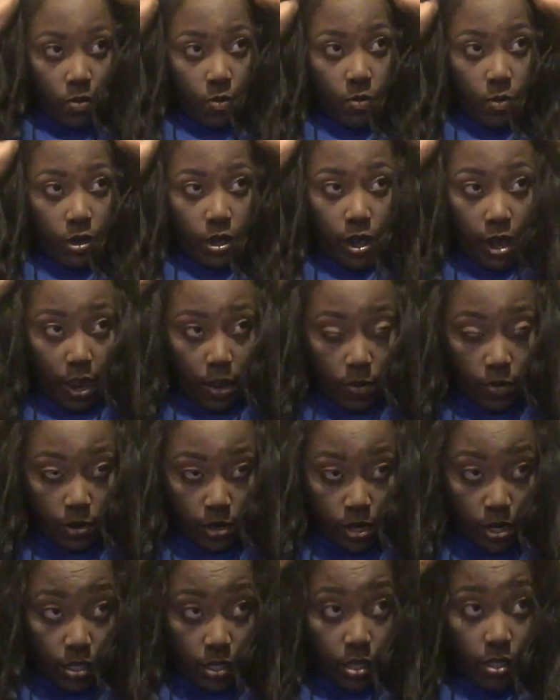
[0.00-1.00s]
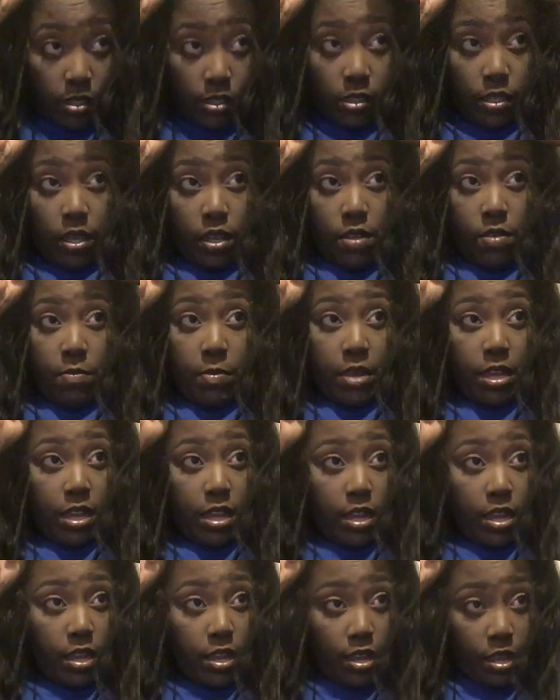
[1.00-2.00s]
where I want it to sit on my
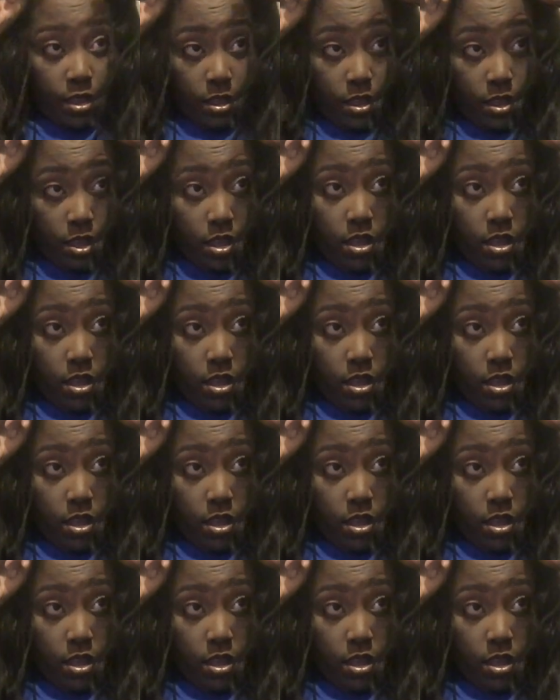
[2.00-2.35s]
head.